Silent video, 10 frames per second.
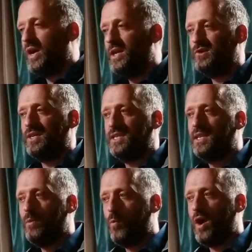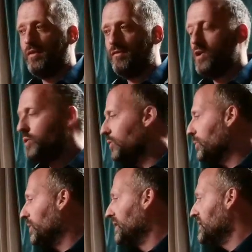interested in one focal
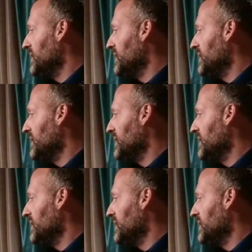point.